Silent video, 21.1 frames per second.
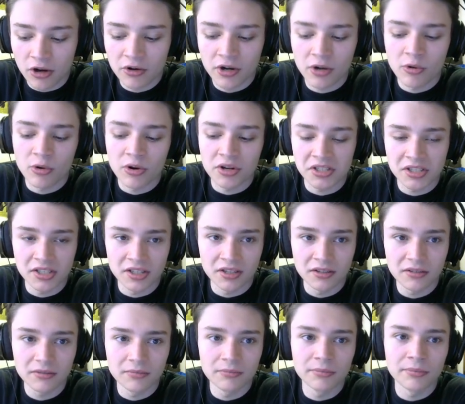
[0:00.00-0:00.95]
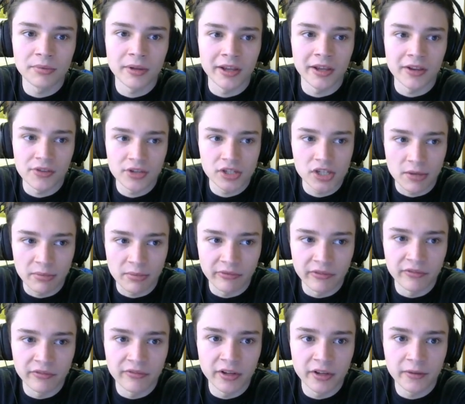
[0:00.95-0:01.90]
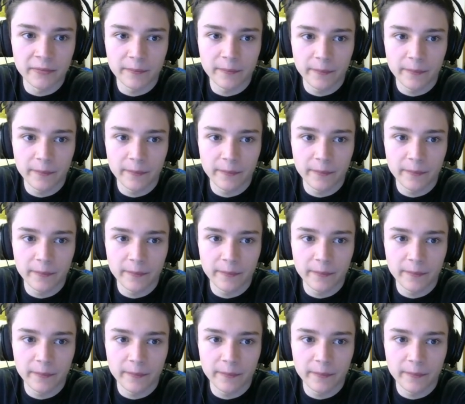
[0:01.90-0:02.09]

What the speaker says: and I want to see it playing the top of Invite.